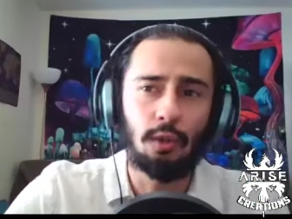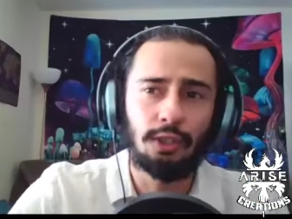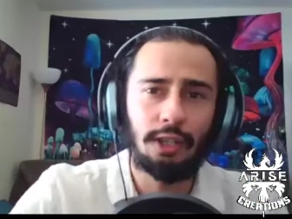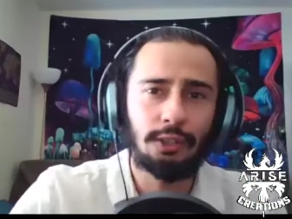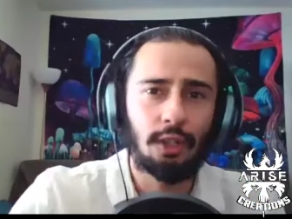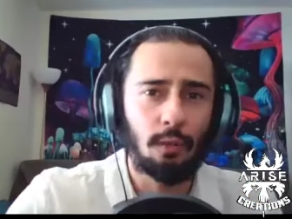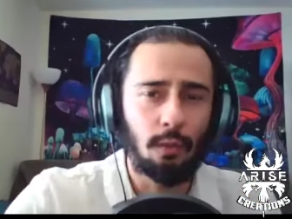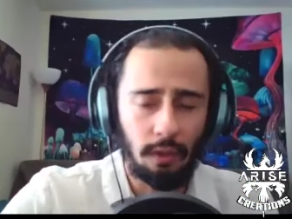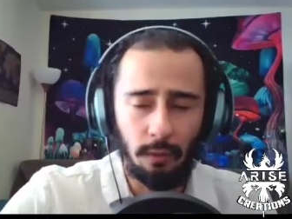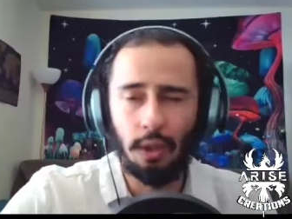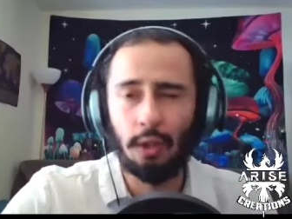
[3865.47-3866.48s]
who's also
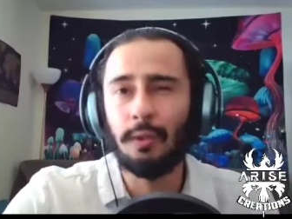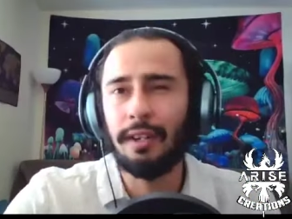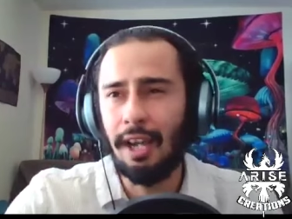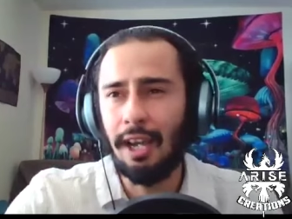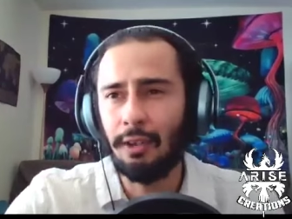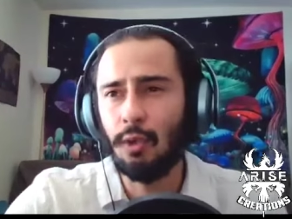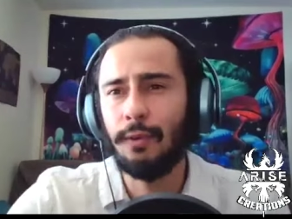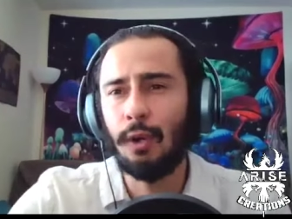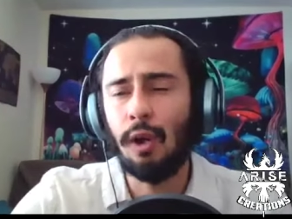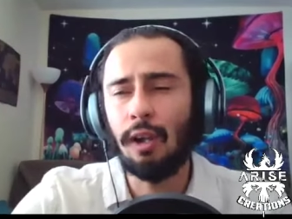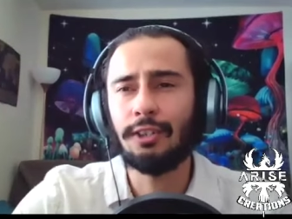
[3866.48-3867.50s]
a world renowned
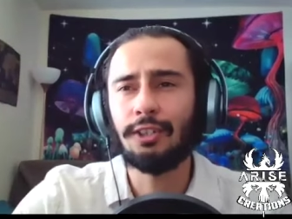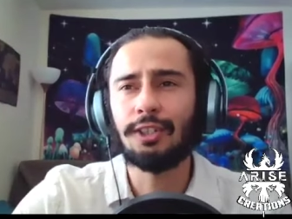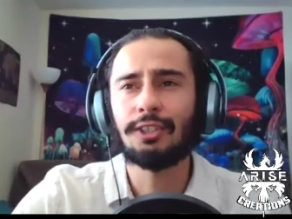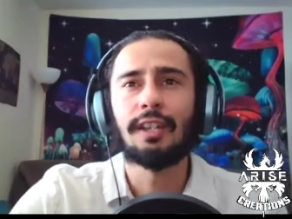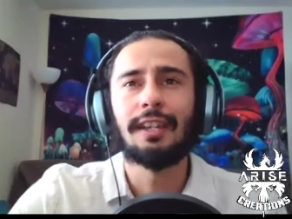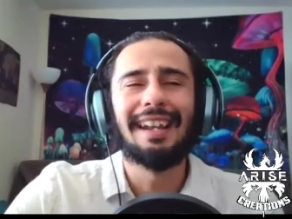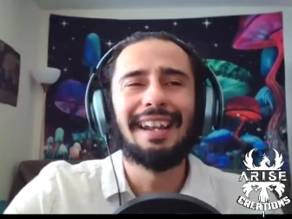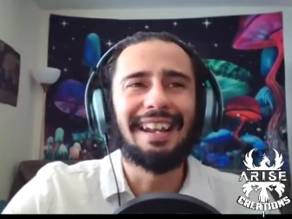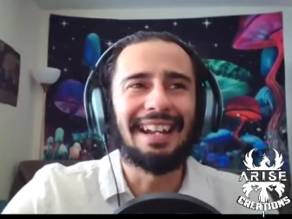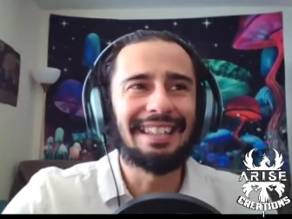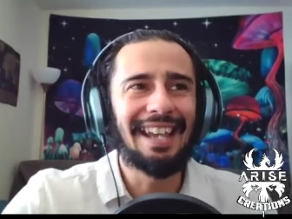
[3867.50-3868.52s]
ufologist,
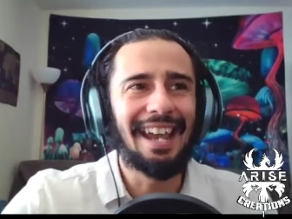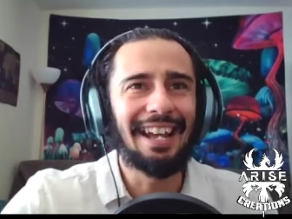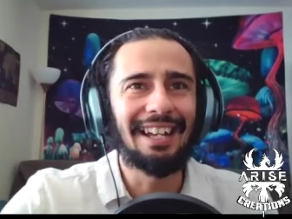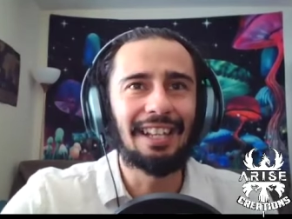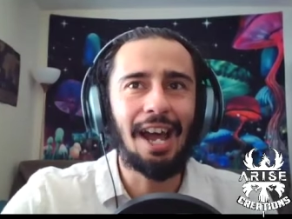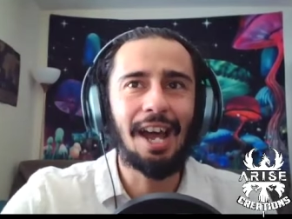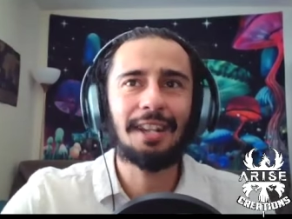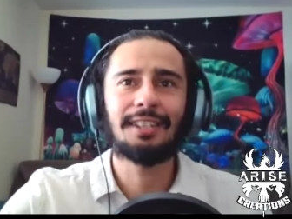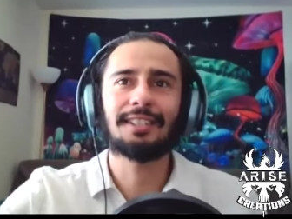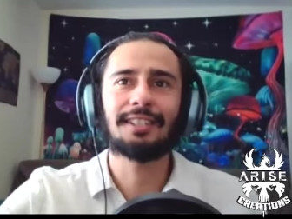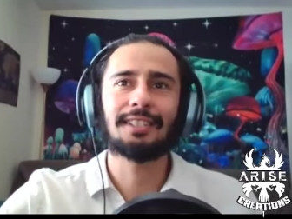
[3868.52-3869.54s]
and that a lot of
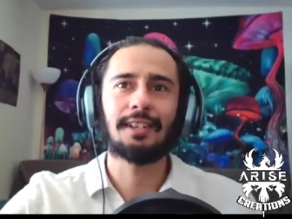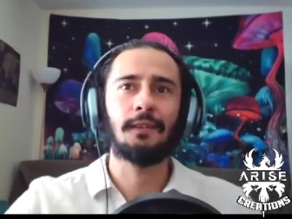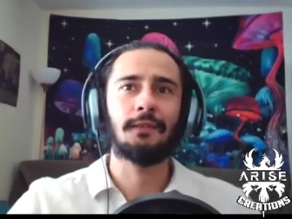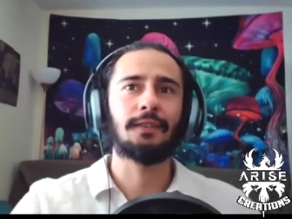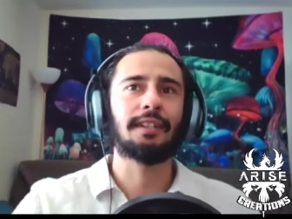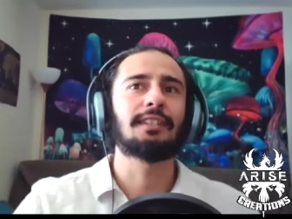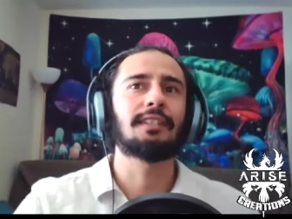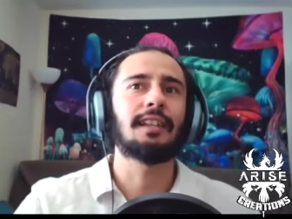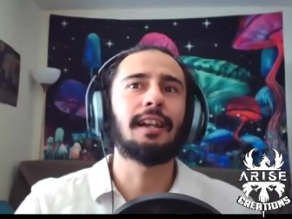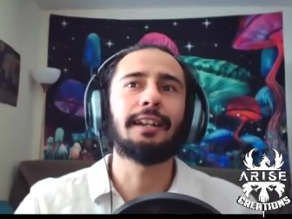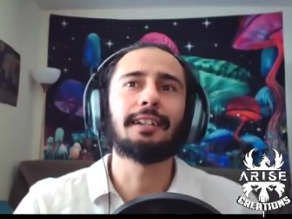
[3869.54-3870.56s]
this stuff is
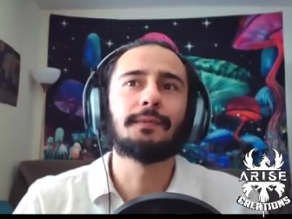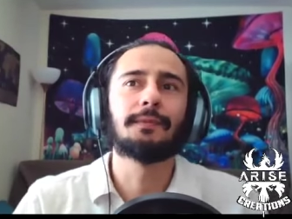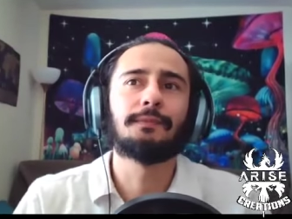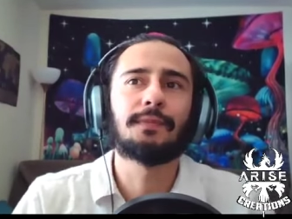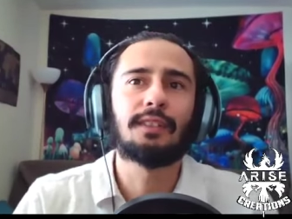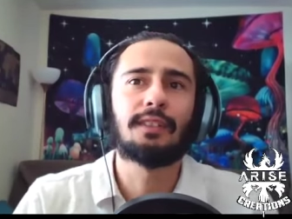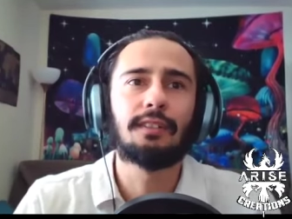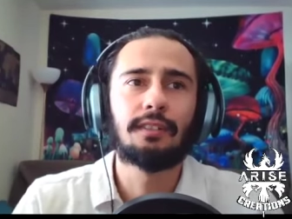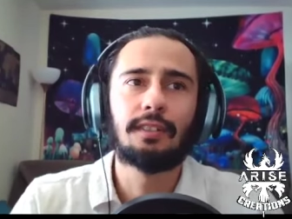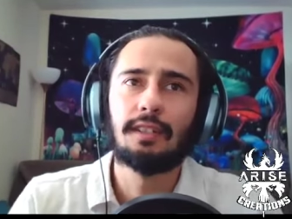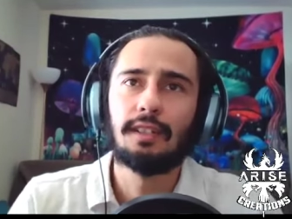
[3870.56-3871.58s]
like
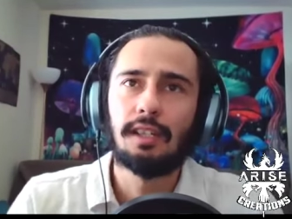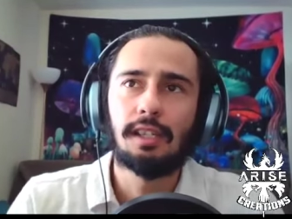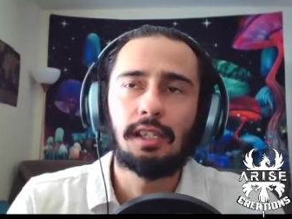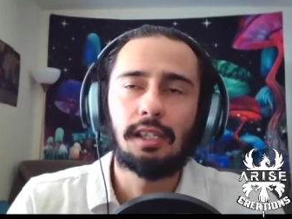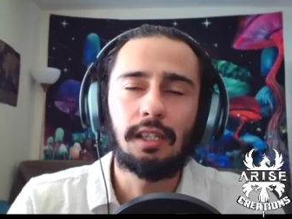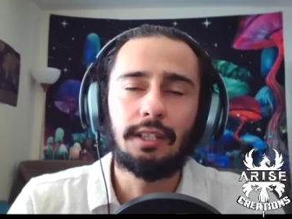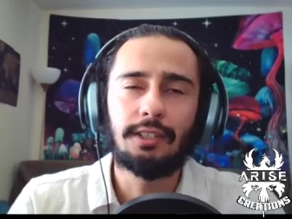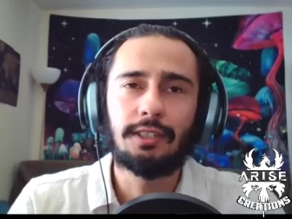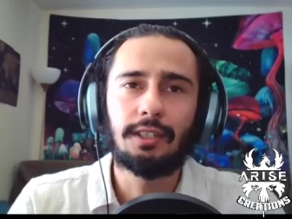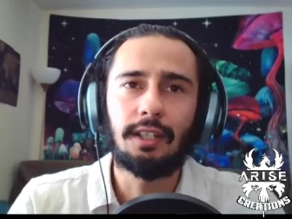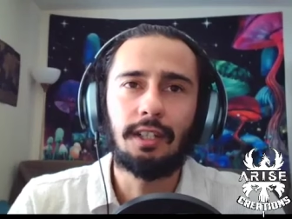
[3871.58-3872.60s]

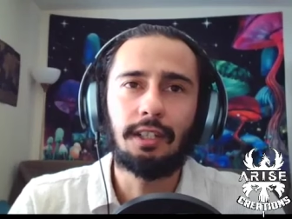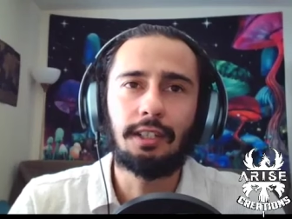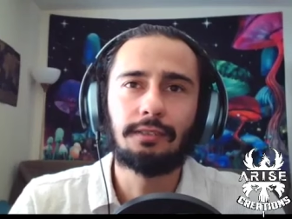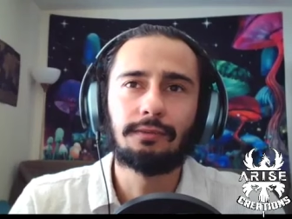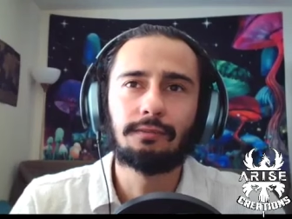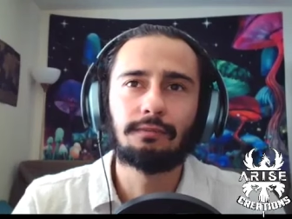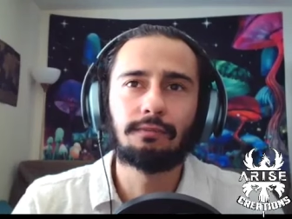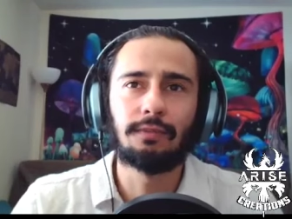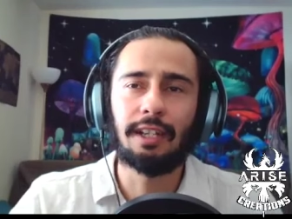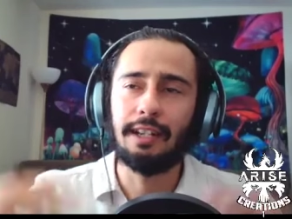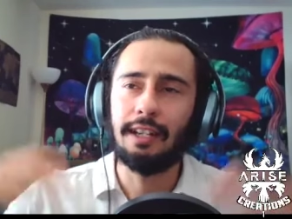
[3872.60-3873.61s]
it's uh,
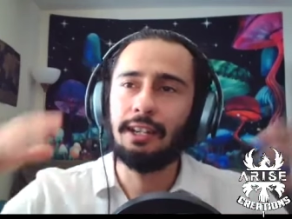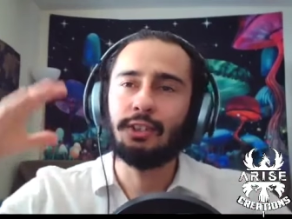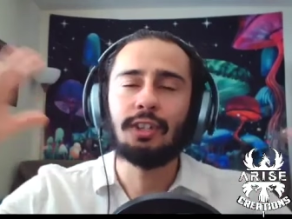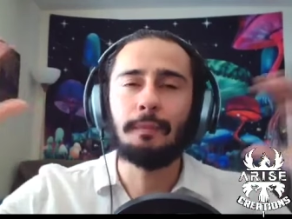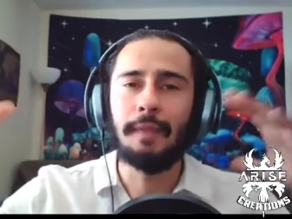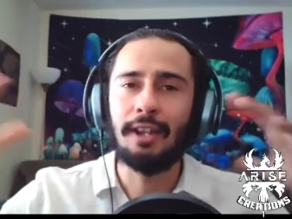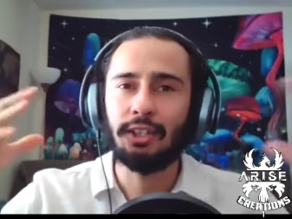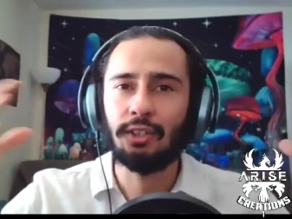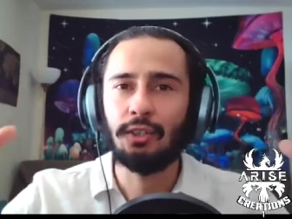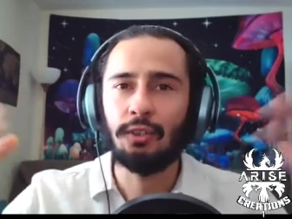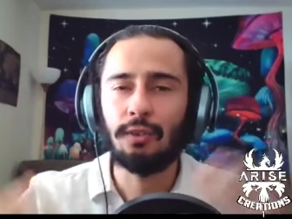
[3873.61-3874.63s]

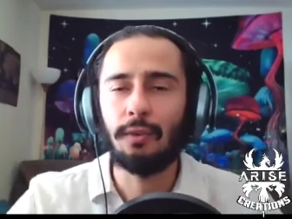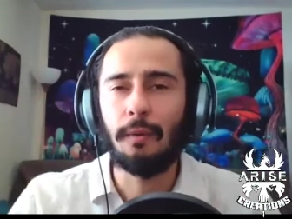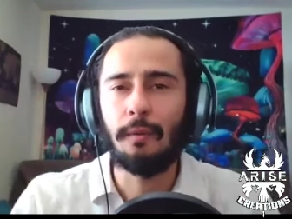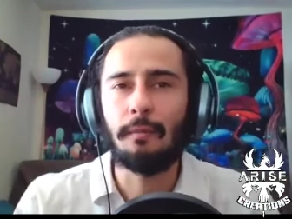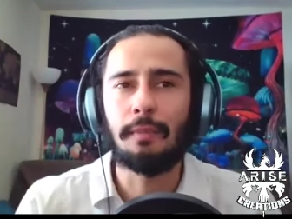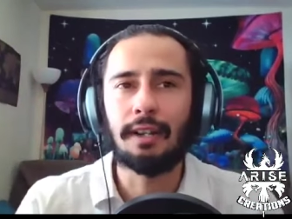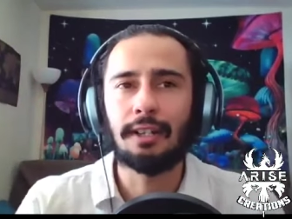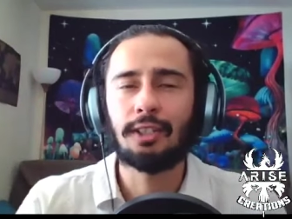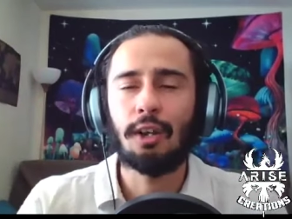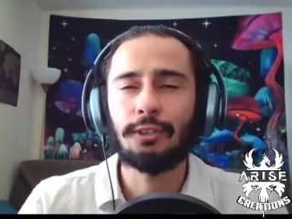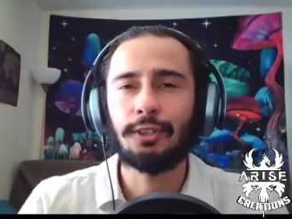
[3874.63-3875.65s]
interdimensional, but
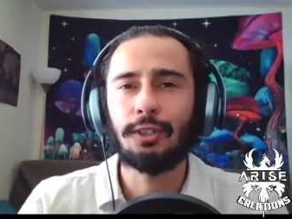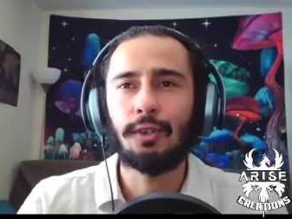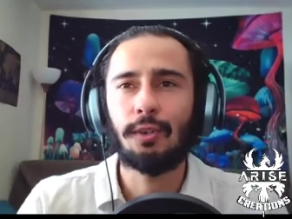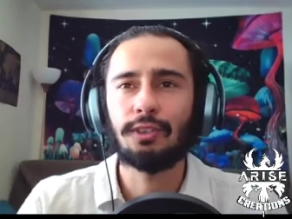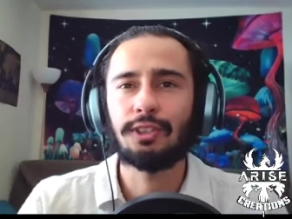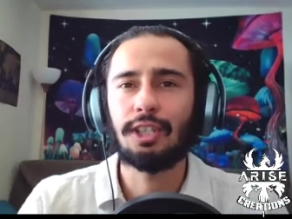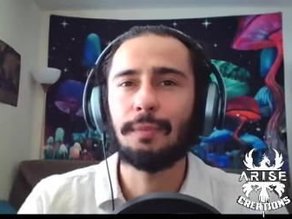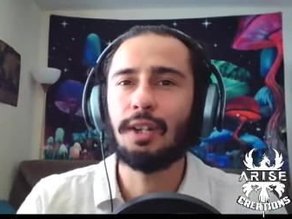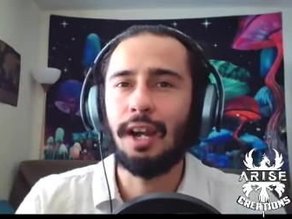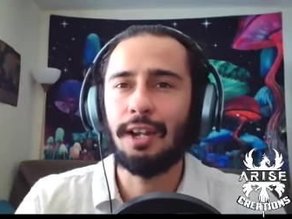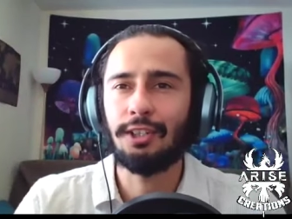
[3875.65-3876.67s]
it's also
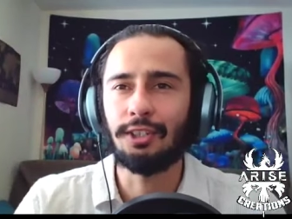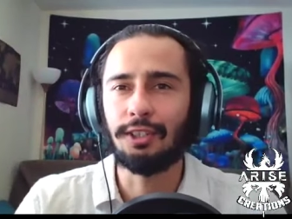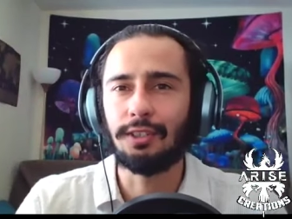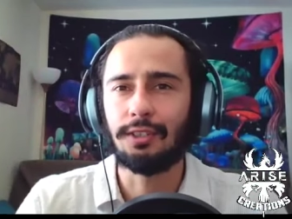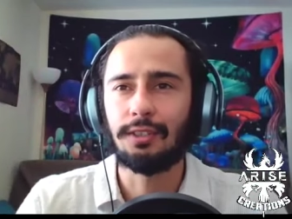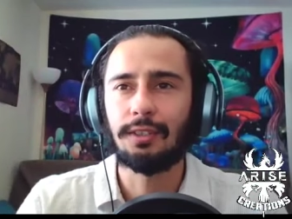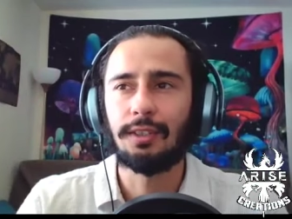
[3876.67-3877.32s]
subconscious.